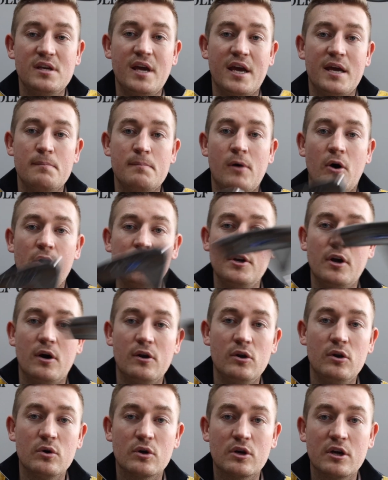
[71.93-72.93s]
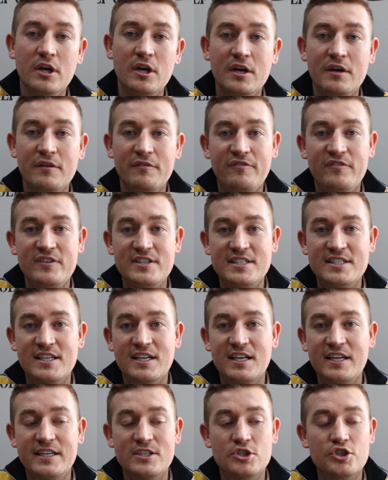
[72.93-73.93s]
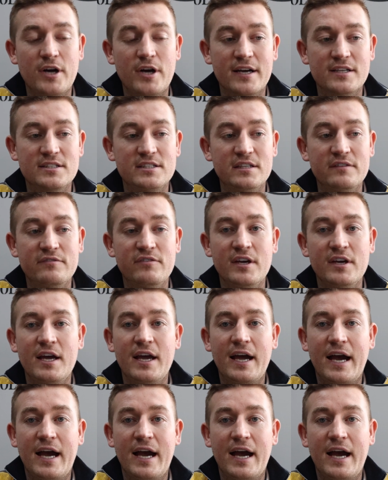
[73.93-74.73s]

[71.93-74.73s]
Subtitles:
yeah, it might not look physically attractive.